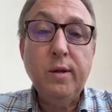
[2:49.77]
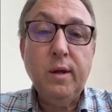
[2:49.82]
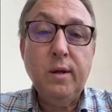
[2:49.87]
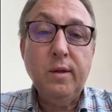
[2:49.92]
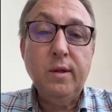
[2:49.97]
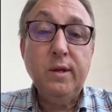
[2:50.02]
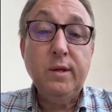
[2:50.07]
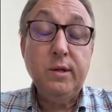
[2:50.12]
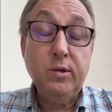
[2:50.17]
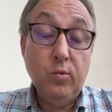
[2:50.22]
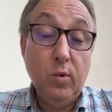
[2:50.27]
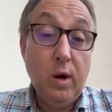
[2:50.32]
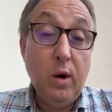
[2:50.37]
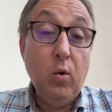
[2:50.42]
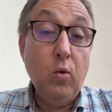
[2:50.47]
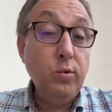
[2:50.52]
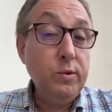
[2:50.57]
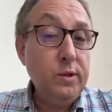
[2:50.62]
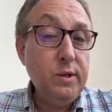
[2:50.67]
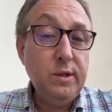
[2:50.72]
and this is why
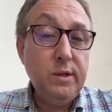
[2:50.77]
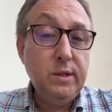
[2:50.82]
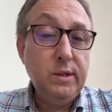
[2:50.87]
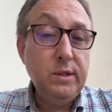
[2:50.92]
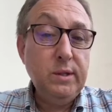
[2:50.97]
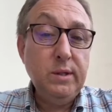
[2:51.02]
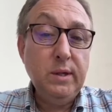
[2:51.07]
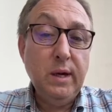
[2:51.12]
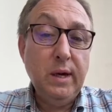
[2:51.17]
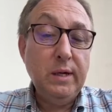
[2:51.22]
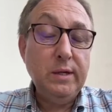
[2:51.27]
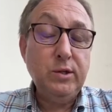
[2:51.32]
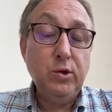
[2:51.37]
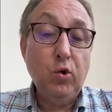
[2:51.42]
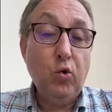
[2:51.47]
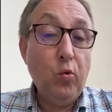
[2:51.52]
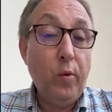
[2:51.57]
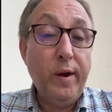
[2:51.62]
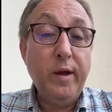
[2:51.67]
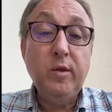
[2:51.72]
OTT has a
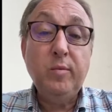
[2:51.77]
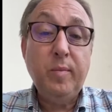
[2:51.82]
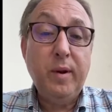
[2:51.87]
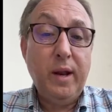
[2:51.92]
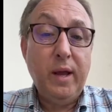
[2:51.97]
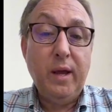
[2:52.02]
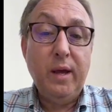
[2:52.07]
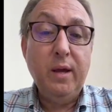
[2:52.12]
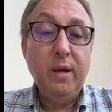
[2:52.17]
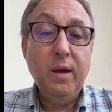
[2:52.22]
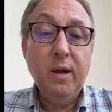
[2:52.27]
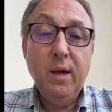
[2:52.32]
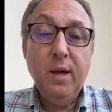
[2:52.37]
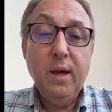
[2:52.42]
great play.